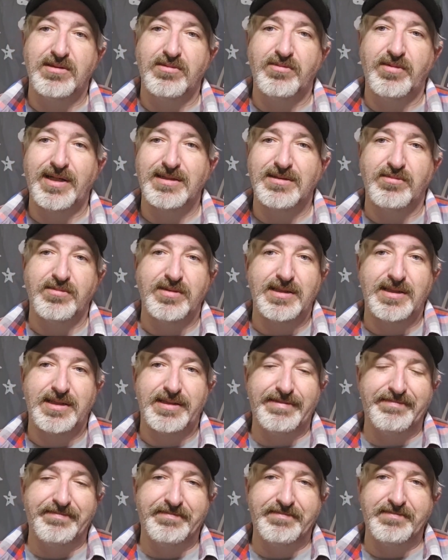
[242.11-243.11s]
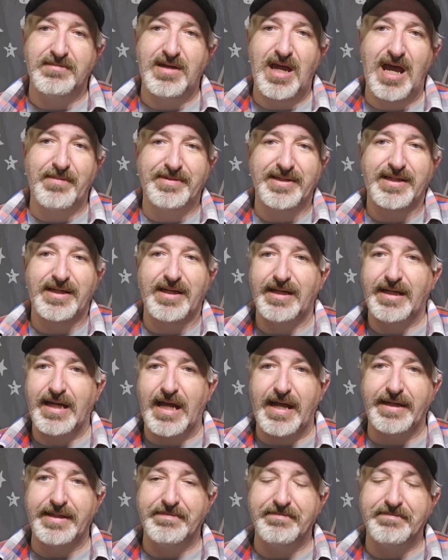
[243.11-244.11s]
& Wesson with a optic cut
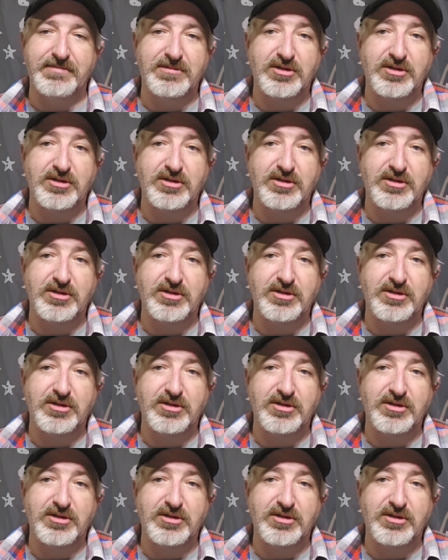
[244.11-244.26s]
on it.